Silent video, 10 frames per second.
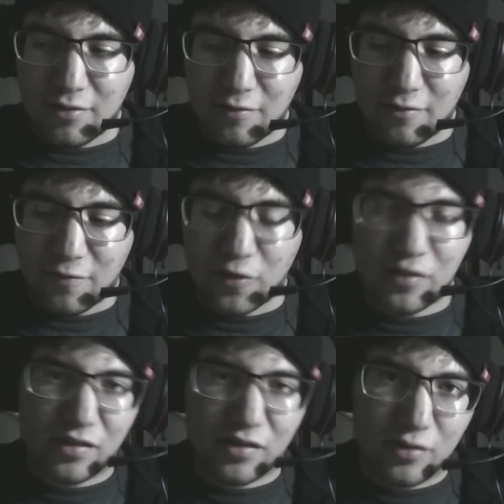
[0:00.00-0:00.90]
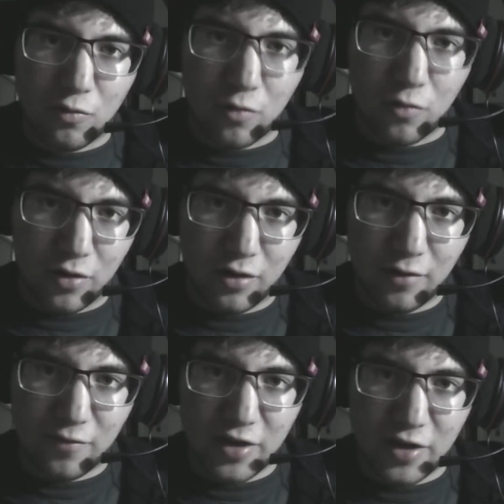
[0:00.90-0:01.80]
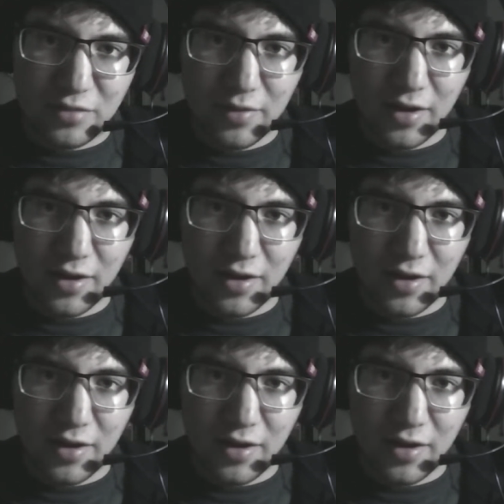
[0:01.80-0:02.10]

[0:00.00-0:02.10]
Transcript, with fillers: first quarter freshmen